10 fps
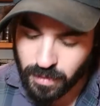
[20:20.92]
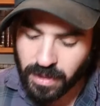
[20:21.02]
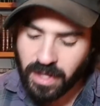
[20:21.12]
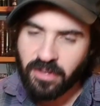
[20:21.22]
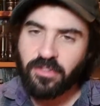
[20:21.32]

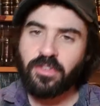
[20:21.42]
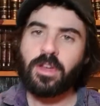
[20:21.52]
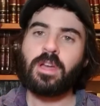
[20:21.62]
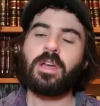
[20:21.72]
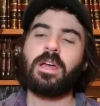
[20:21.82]
if
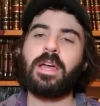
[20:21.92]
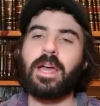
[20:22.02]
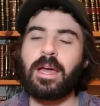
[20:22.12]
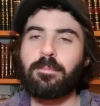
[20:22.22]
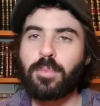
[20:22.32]

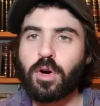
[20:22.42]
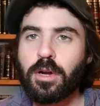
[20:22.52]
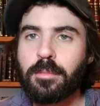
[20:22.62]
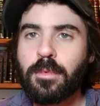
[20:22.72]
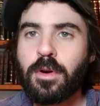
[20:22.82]
uh,
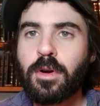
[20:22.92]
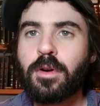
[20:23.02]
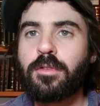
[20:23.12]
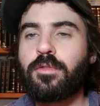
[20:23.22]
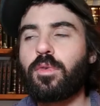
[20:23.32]
Purim
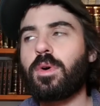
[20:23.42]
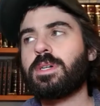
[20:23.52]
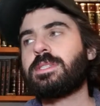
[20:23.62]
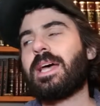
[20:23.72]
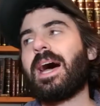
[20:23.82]

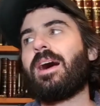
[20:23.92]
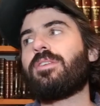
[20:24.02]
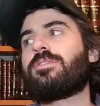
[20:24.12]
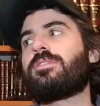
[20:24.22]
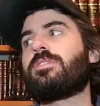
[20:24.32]
falls
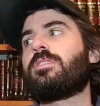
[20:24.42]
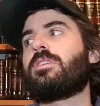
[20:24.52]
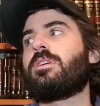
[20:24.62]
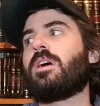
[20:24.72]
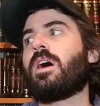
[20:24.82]
out,
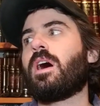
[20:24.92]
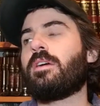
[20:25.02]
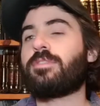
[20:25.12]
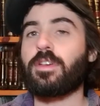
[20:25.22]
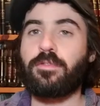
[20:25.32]

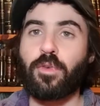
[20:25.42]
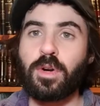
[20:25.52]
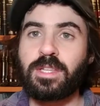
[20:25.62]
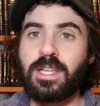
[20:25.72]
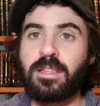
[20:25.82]
if the
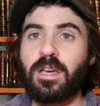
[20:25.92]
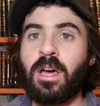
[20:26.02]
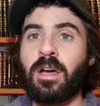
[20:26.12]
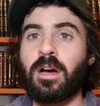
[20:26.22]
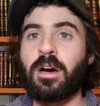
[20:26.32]

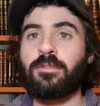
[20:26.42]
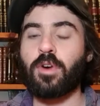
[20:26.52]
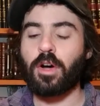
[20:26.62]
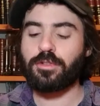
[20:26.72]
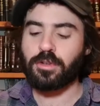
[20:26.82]
14th of
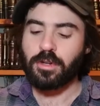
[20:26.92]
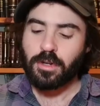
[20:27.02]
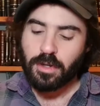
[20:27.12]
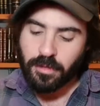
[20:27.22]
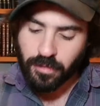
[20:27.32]
Adar
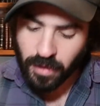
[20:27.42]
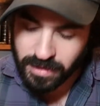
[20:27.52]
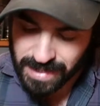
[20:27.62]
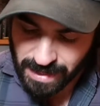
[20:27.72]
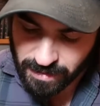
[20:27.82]

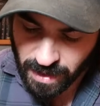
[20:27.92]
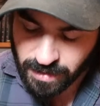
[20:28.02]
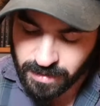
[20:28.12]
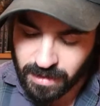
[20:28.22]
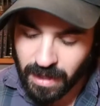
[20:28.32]
falls out
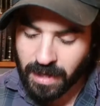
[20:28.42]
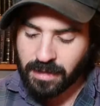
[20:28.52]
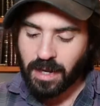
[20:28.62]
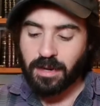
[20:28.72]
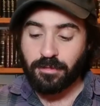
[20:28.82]
on the
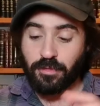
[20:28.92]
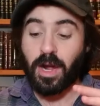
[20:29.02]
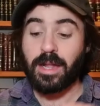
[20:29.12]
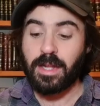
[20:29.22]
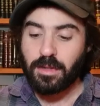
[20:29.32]
on, on
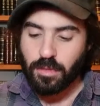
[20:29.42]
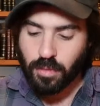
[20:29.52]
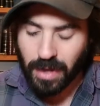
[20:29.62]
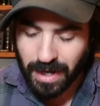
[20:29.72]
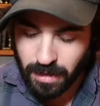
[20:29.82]
Friday,
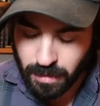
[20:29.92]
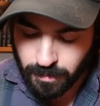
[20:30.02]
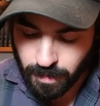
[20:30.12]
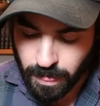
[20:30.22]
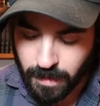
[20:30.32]
so
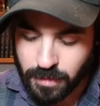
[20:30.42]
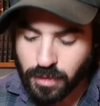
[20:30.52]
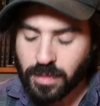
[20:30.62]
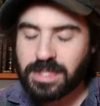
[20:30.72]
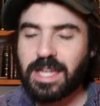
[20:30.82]

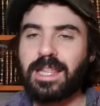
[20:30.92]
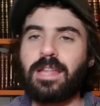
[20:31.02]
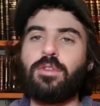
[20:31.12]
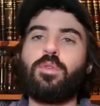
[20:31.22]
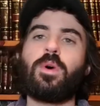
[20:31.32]
we said
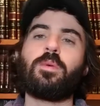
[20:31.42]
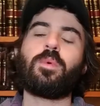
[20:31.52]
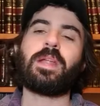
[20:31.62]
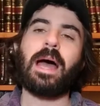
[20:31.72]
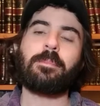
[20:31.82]
that no, what
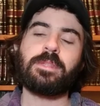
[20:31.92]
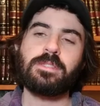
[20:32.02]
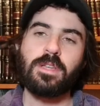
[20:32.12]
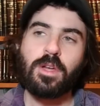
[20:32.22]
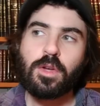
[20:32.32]
what
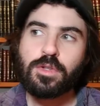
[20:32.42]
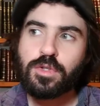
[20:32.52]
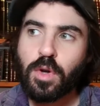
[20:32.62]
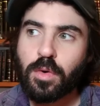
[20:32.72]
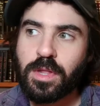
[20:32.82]
happens?
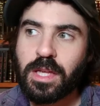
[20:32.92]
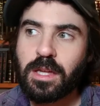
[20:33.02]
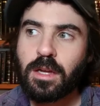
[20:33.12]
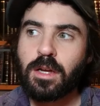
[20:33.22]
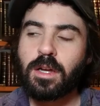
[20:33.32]
So
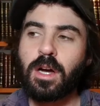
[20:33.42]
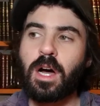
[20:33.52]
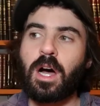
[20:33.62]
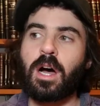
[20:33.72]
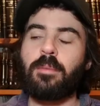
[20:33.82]
the
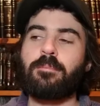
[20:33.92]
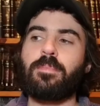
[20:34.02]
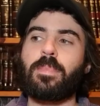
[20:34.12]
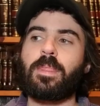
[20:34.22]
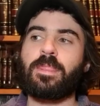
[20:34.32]

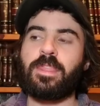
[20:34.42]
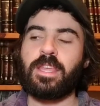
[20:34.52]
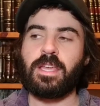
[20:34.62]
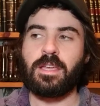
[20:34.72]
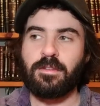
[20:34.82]
um,
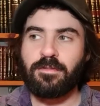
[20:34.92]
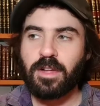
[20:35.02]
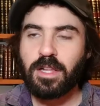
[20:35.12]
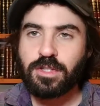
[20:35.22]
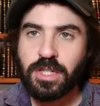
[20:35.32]
the
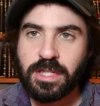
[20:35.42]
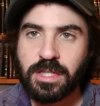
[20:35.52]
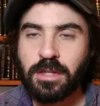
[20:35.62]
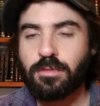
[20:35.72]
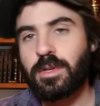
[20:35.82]

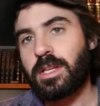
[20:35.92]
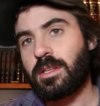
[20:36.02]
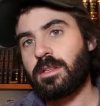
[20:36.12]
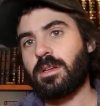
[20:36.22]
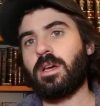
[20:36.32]
villages could
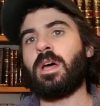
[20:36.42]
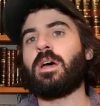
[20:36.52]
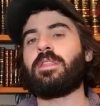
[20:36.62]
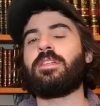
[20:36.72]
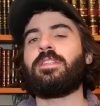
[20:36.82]
read
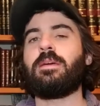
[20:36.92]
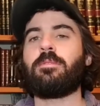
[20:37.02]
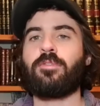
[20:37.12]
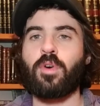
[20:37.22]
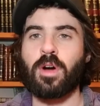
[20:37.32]
the day
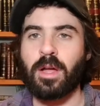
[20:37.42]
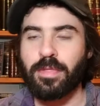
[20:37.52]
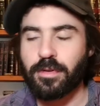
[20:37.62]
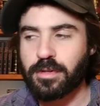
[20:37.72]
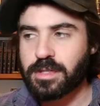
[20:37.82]
before
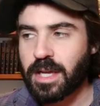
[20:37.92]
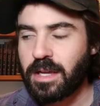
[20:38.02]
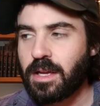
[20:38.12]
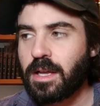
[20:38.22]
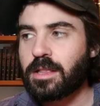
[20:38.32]
on
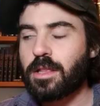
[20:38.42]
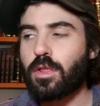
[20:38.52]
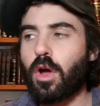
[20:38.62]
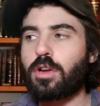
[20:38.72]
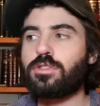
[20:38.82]
Thursday. The
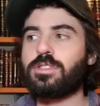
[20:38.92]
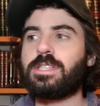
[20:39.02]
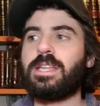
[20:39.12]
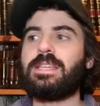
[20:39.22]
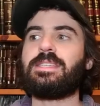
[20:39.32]
larger
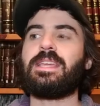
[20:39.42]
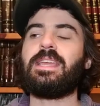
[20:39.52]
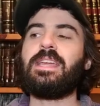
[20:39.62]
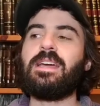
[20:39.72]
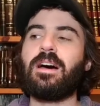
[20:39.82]
cities
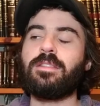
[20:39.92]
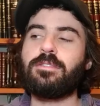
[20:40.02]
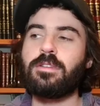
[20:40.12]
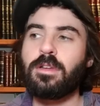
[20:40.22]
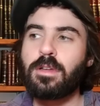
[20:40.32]

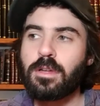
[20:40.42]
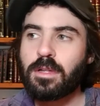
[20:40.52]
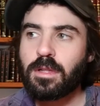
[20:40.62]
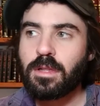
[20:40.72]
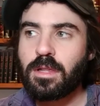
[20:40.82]
and
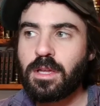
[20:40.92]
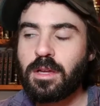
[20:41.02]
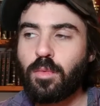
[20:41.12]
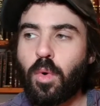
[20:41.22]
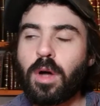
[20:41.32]

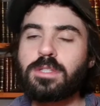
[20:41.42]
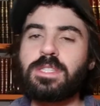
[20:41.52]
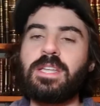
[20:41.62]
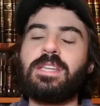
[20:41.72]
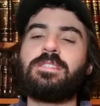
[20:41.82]
the walled
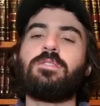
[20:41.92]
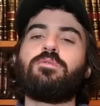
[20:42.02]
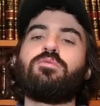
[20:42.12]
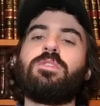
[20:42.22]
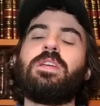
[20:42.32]
cities
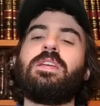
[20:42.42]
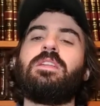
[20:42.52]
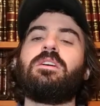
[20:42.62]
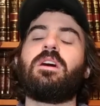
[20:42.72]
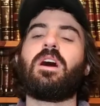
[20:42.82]

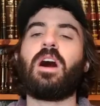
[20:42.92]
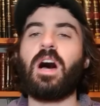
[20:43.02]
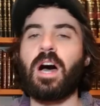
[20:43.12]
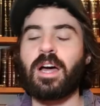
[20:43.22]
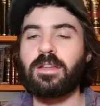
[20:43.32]
read
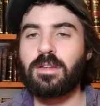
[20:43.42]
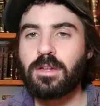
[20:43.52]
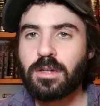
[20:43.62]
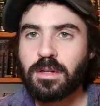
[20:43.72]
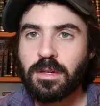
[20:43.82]

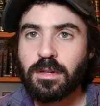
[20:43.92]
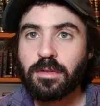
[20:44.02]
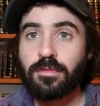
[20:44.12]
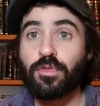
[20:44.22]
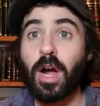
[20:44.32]
on
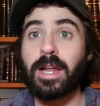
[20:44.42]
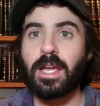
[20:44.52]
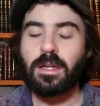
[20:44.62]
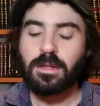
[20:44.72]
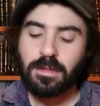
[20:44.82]

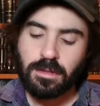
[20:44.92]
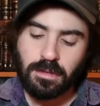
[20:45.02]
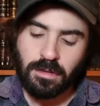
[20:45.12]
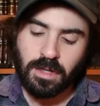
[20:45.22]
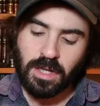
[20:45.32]
Friday.
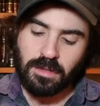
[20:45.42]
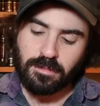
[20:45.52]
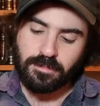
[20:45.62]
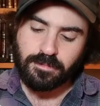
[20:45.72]
Okay.